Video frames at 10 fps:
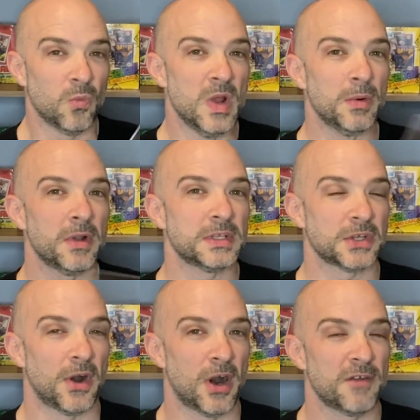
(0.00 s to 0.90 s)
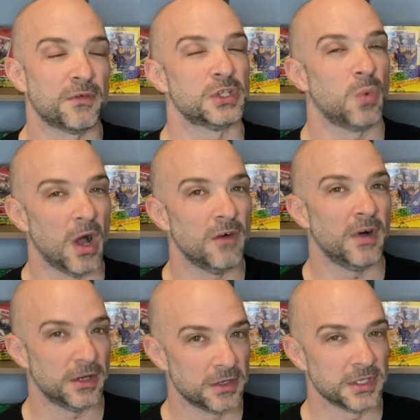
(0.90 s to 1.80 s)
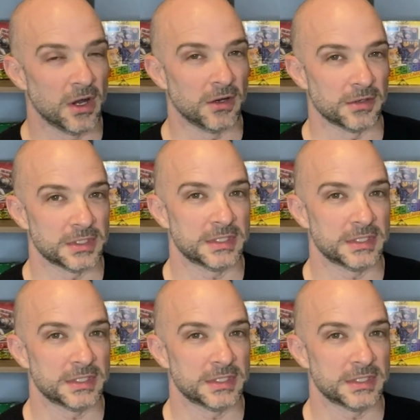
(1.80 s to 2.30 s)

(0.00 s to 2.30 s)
We were into this card for $1,200,